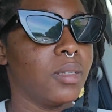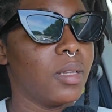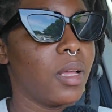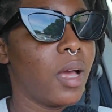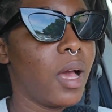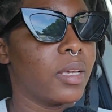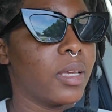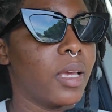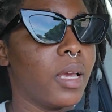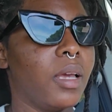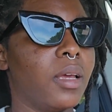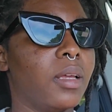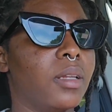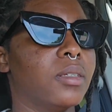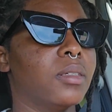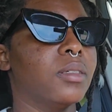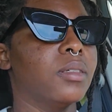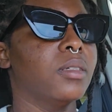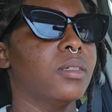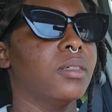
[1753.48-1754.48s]

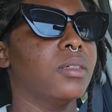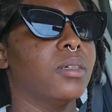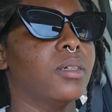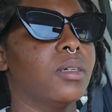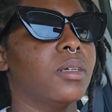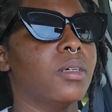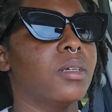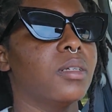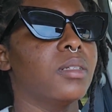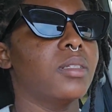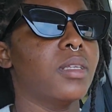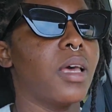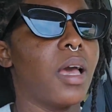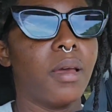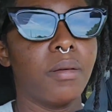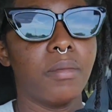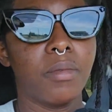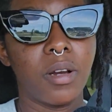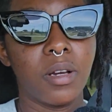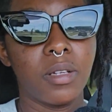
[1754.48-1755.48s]
Again,
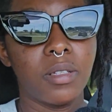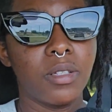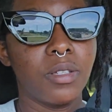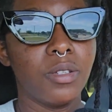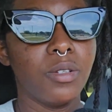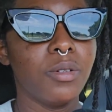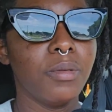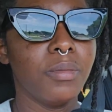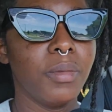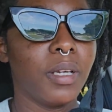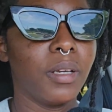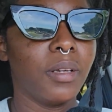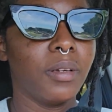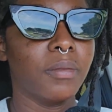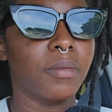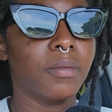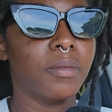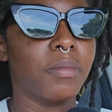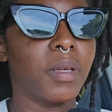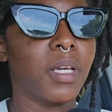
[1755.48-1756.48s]
time consuming,
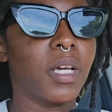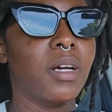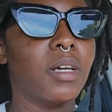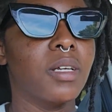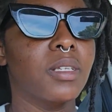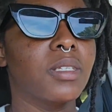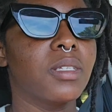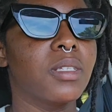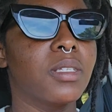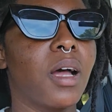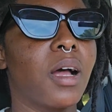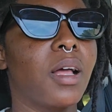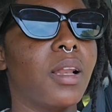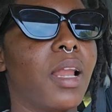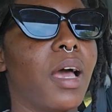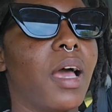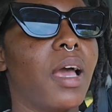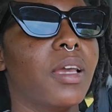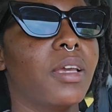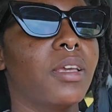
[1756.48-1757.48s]
because it's not
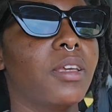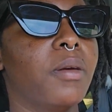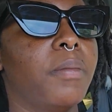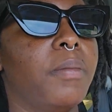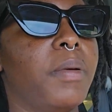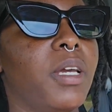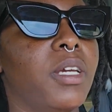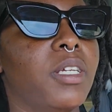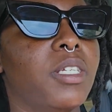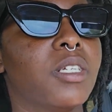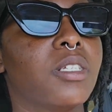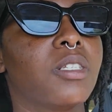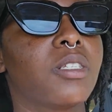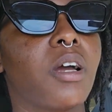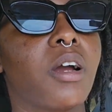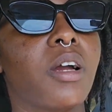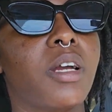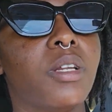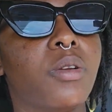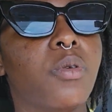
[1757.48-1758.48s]
like your patients
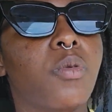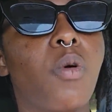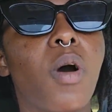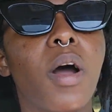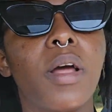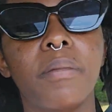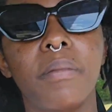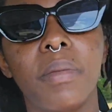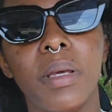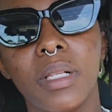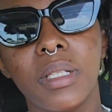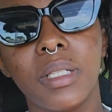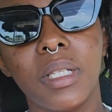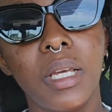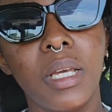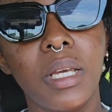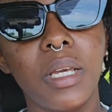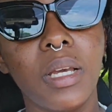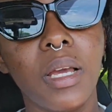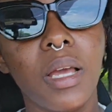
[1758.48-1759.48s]
are in one
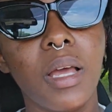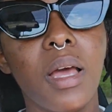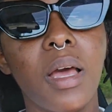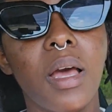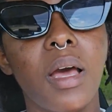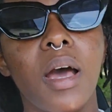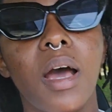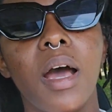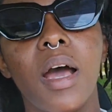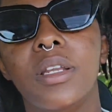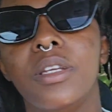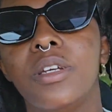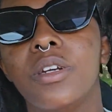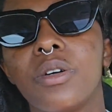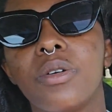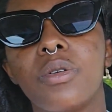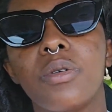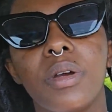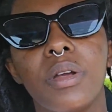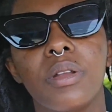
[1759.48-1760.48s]
building and you're
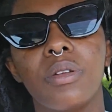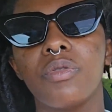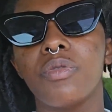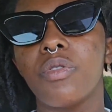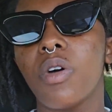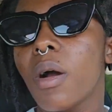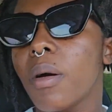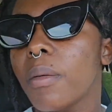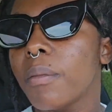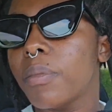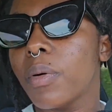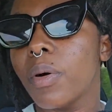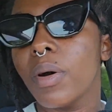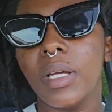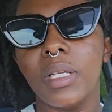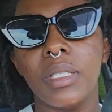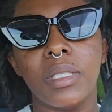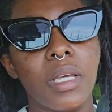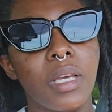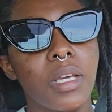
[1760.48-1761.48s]
going from
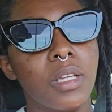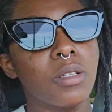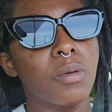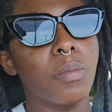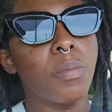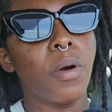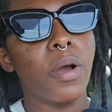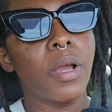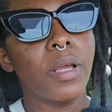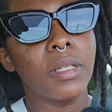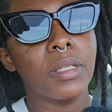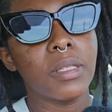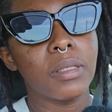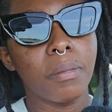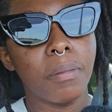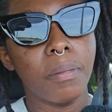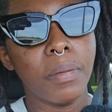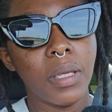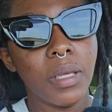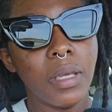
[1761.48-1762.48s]
point A to point
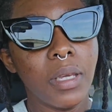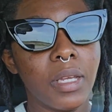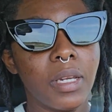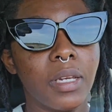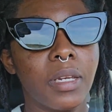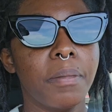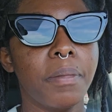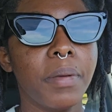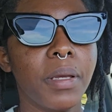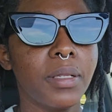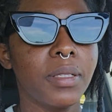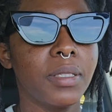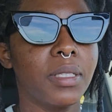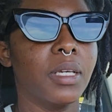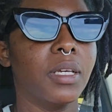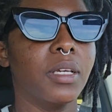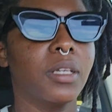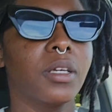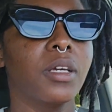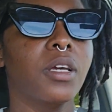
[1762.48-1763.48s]
B in the
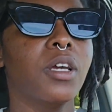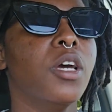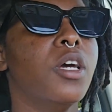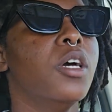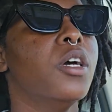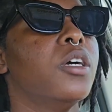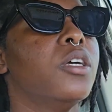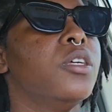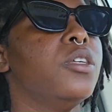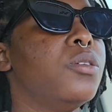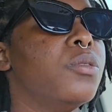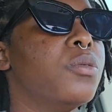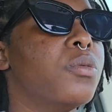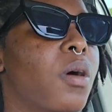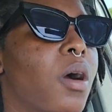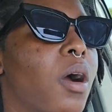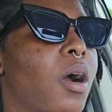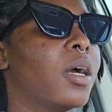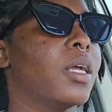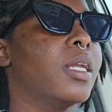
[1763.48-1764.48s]
building. You
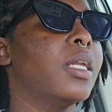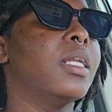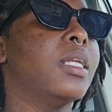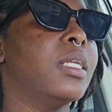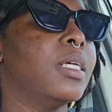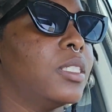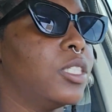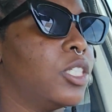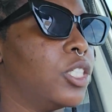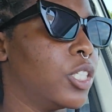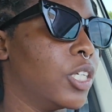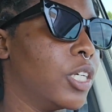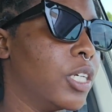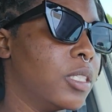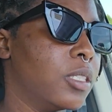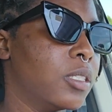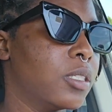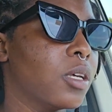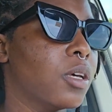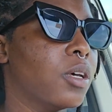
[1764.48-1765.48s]
are
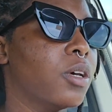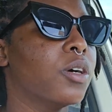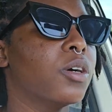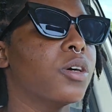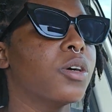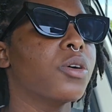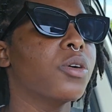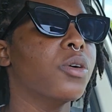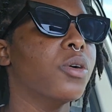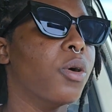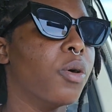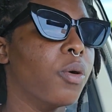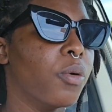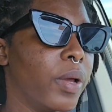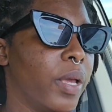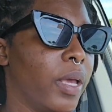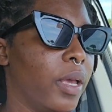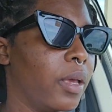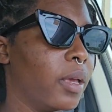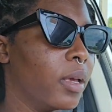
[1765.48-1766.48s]
legit
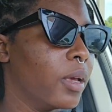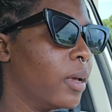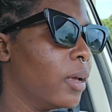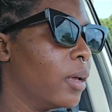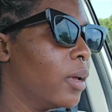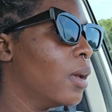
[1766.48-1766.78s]
going,